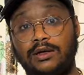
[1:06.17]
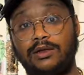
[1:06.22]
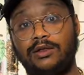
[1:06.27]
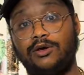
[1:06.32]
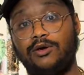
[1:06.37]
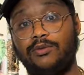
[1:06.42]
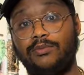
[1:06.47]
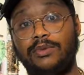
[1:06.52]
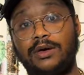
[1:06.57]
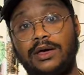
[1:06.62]

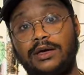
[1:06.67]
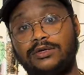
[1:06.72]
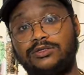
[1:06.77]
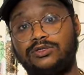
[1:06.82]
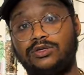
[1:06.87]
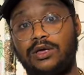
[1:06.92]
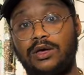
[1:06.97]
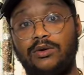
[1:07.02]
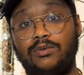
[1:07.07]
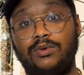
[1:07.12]
clear back
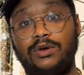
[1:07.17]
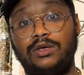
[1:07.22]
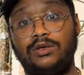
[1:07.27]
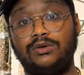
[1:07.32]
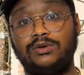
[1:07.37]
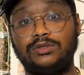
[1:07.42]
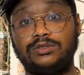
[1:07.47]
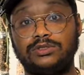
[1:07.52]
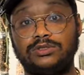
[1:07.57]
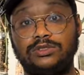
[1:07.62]
so that way you
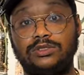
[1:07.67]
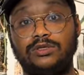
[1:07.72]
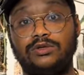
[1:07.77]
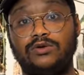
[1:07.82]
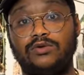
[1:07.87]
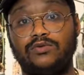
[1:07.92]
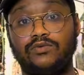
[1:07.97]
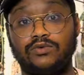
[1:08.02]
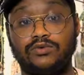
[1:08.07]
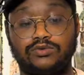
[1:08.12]
can see
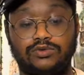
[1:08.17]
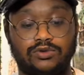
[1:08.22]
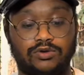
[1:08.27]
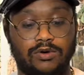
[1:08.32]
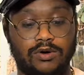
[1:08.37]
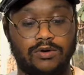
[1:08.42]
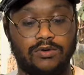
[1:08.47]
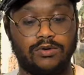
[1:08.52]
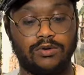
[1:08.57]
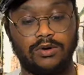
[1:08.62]
your roots grow.